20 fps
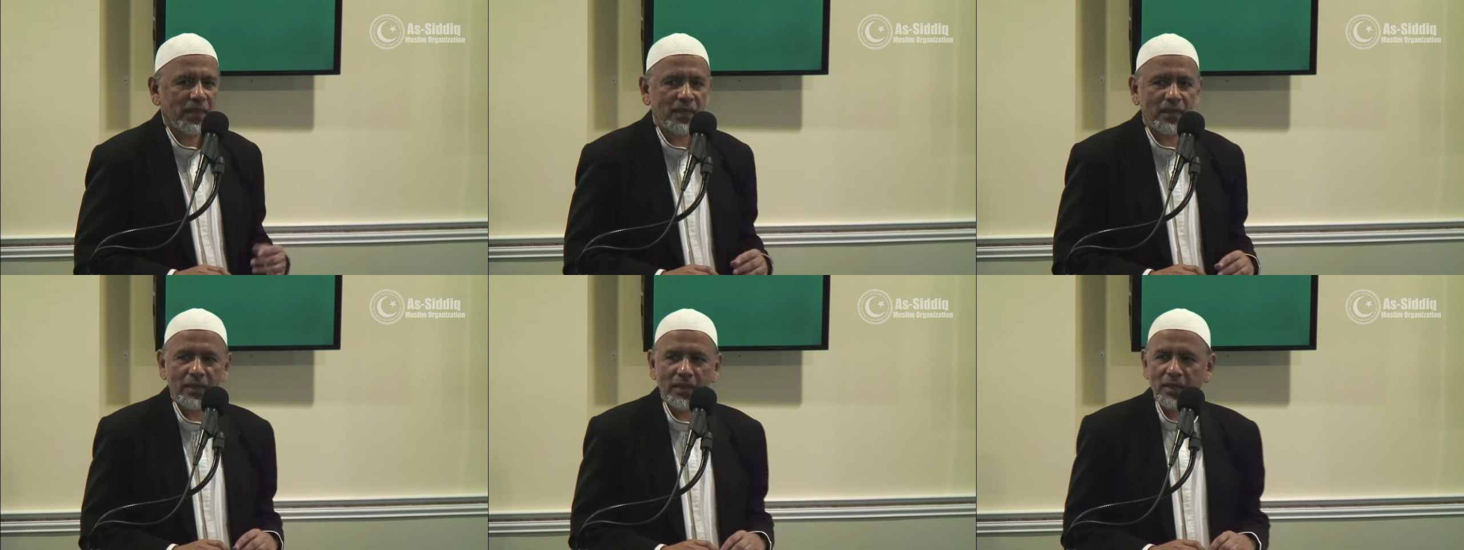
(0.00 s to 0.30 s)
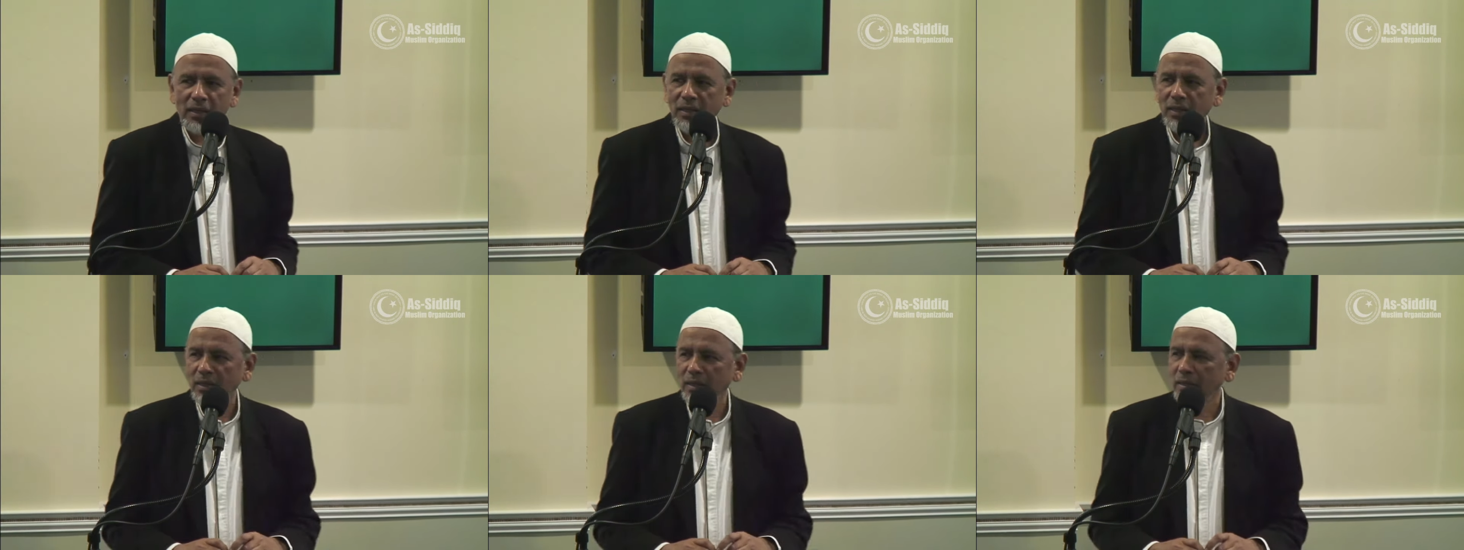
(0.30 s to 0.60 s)

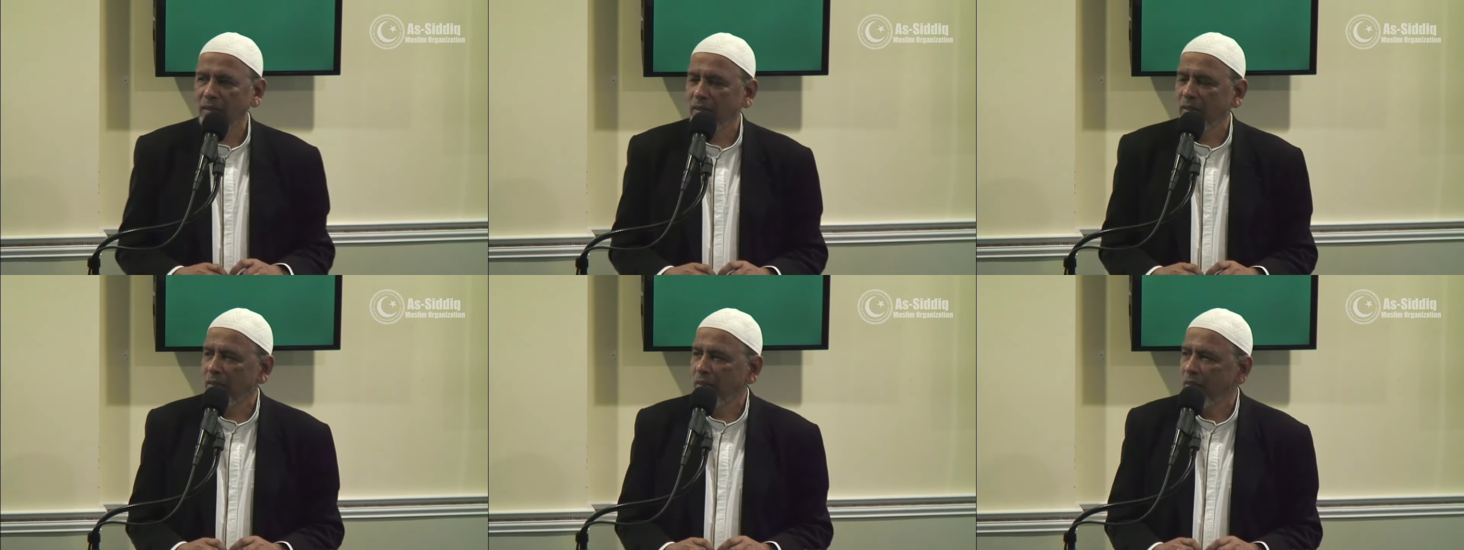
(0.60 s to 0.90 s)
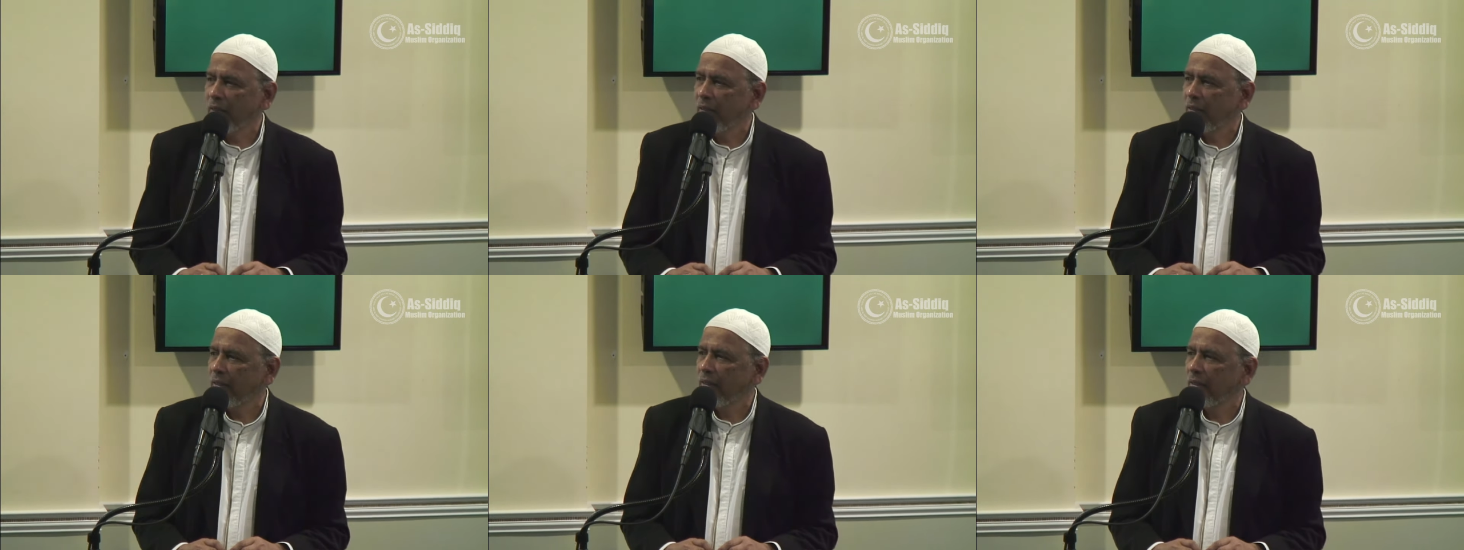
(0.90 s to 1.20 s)

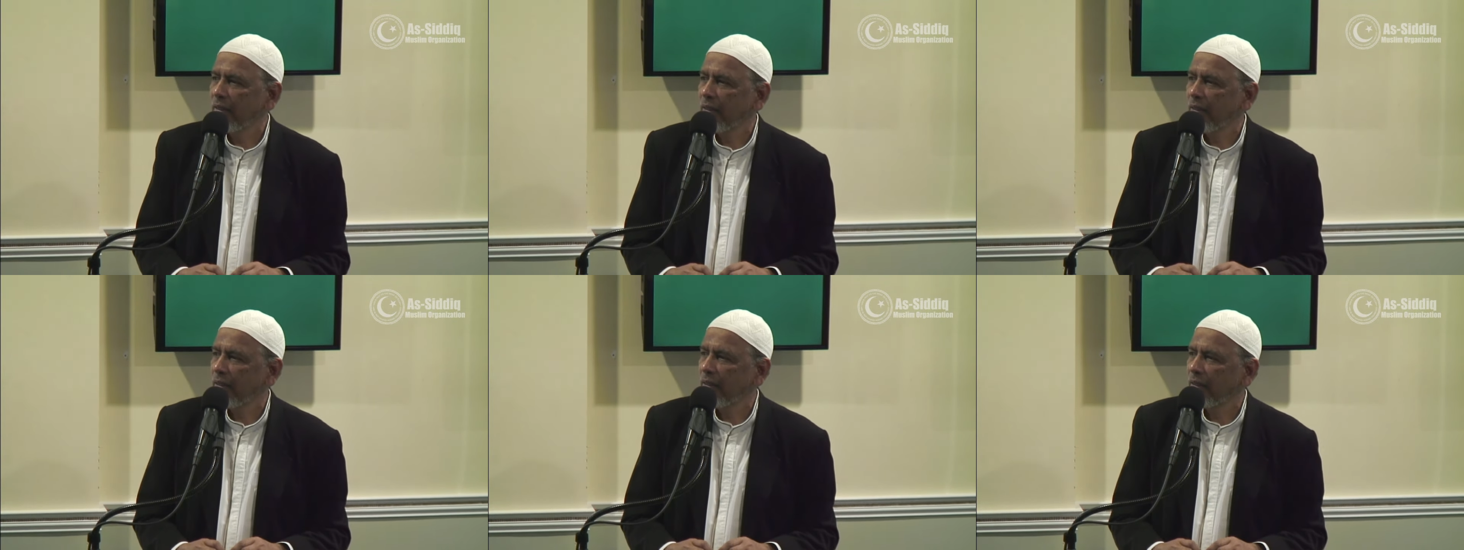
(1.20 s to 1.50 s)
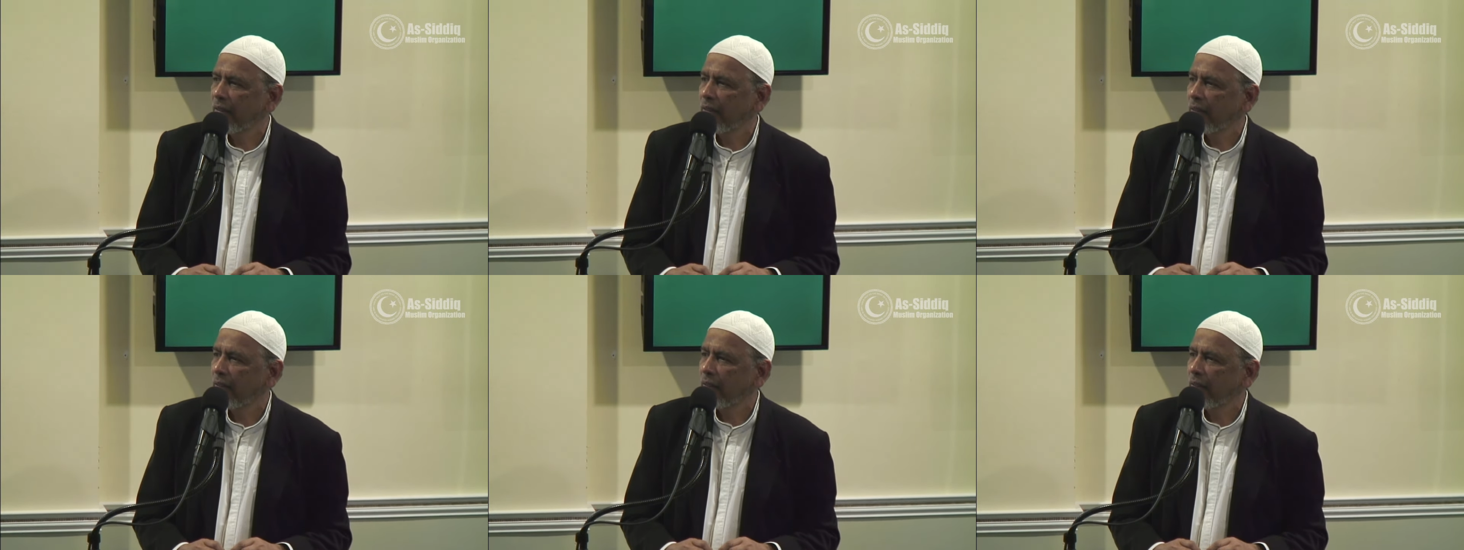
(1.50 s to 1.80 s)

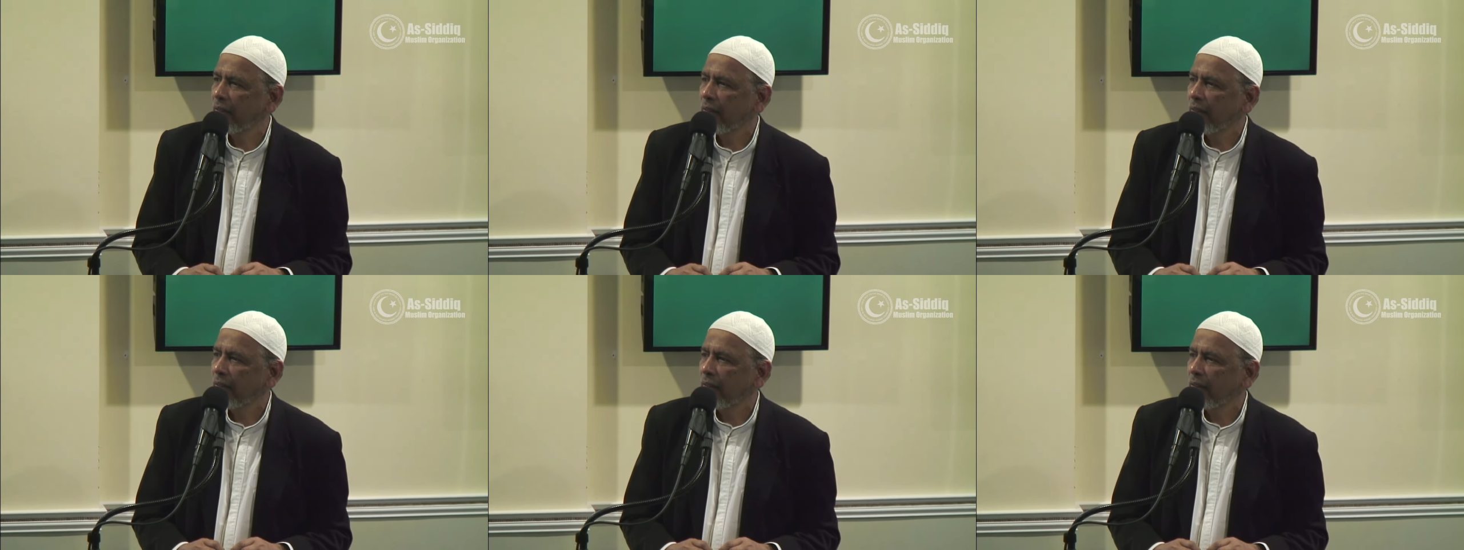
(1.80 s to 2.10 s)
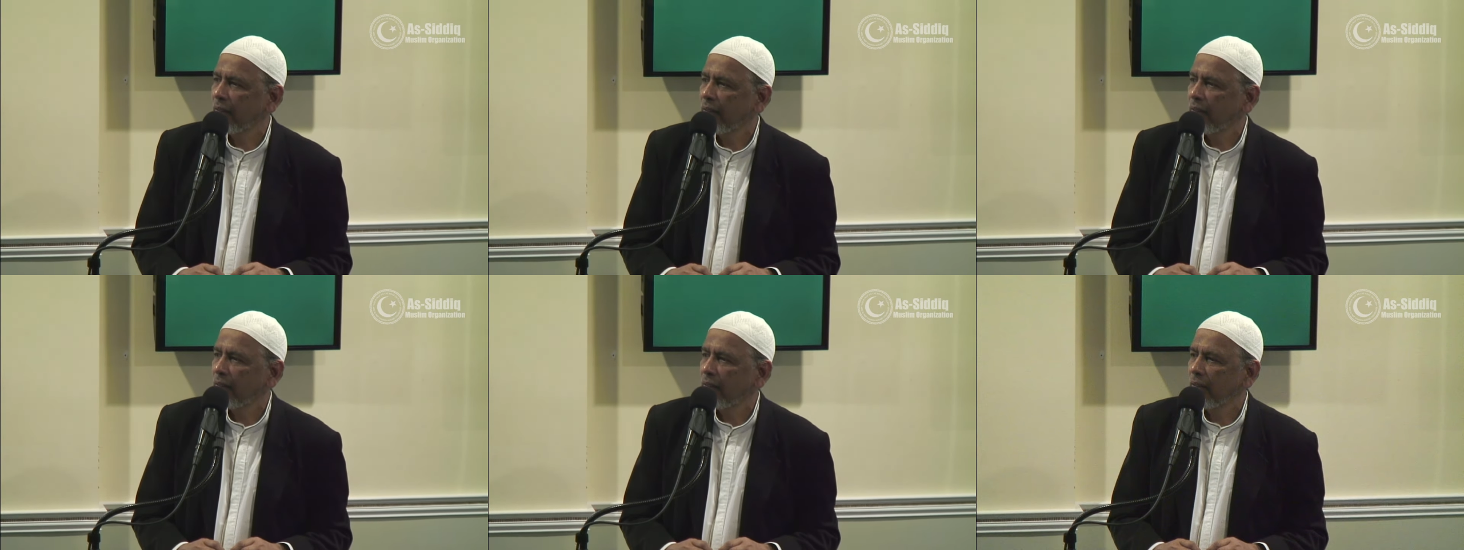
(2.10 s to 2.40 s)

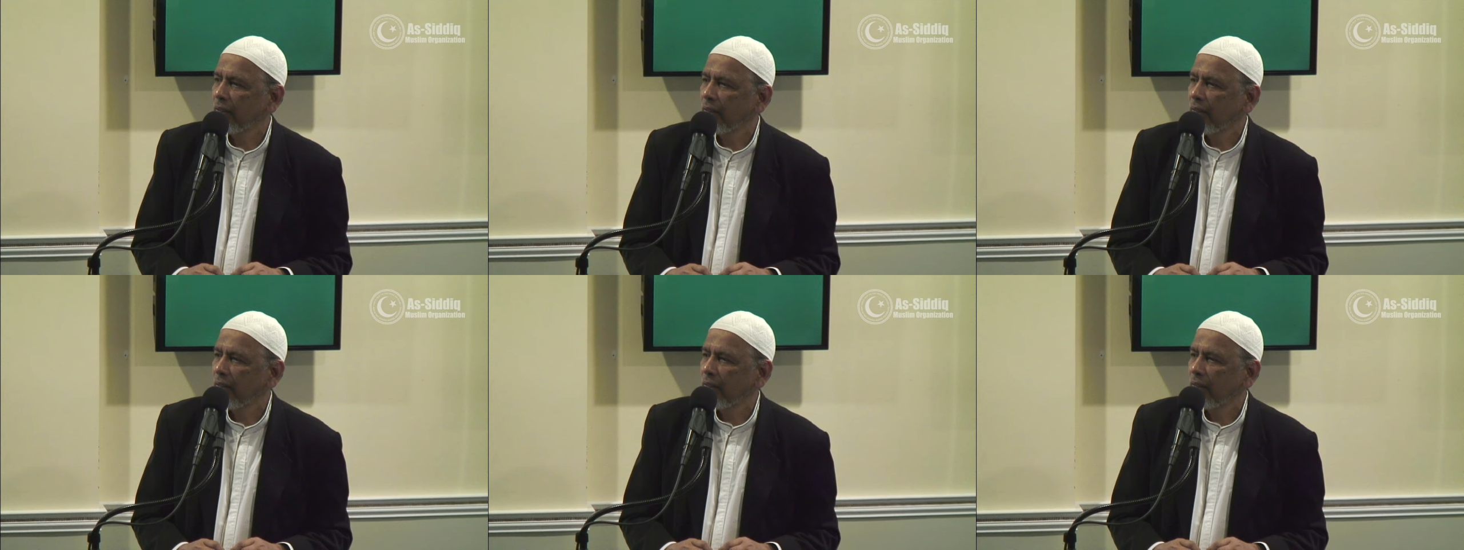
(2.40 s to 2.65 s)
(silence)